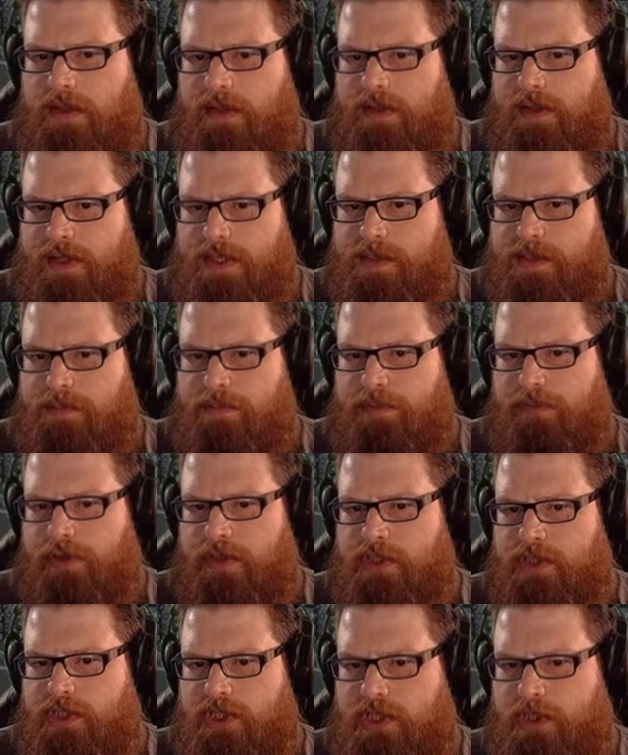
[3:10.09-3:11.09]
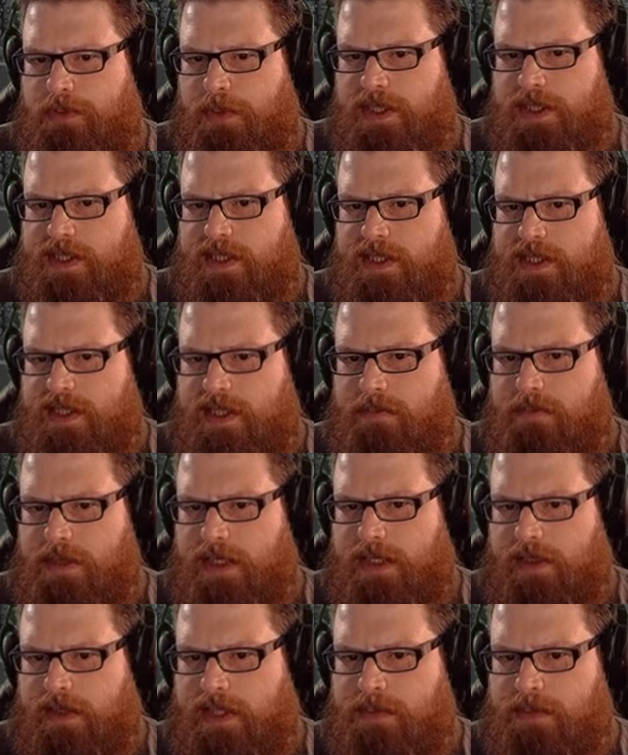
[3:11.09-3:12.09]
This bridge splits into the
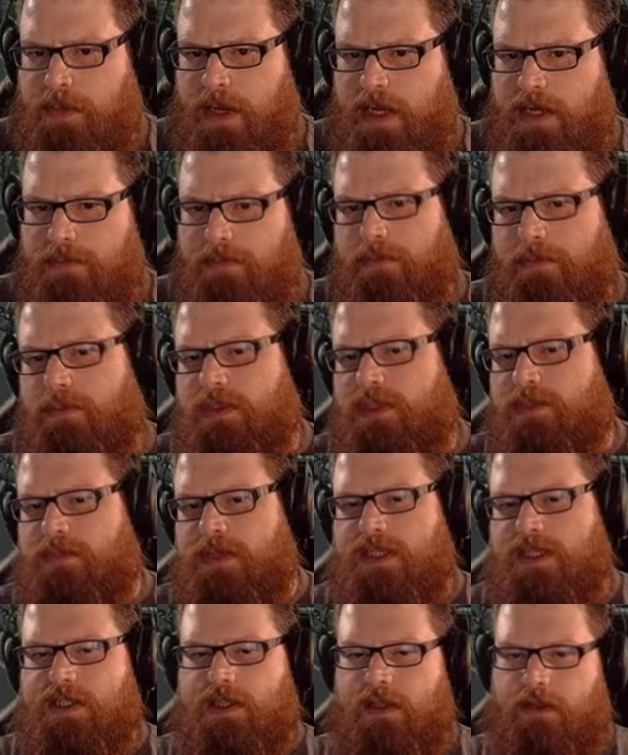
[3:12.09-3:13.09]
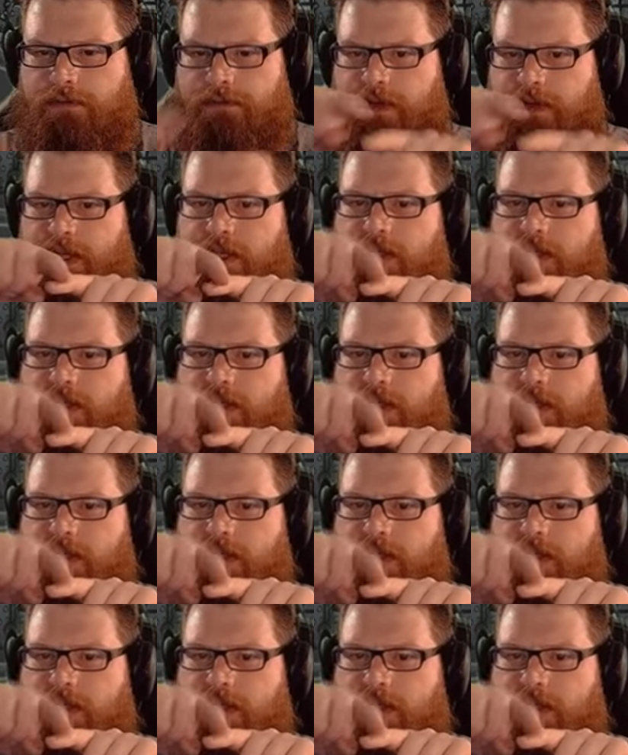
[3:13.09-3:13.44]
middle of this pipe, which means that the feed